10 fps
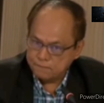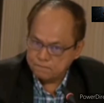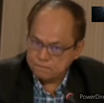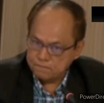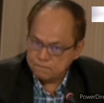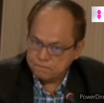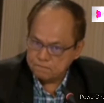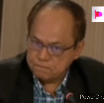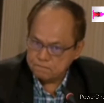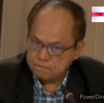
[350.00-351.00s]

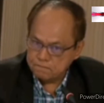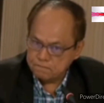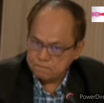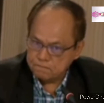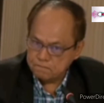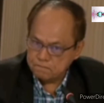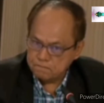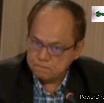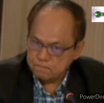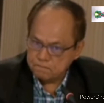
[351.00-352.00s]

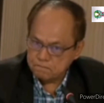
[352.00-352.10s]
No one is speaking in this clip.